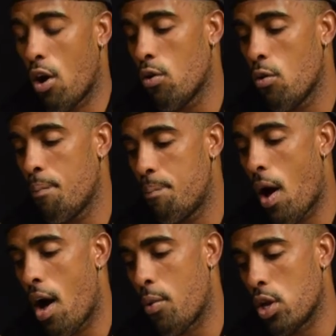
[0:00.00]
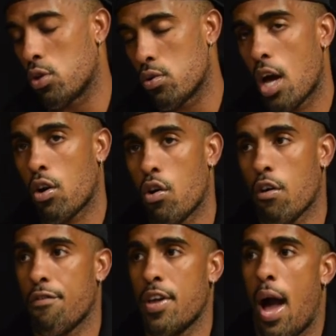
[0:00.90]
whole part where you're doing that
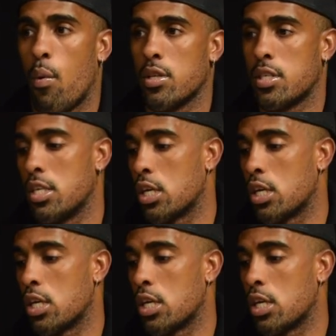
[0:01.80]
choreography, I want to see the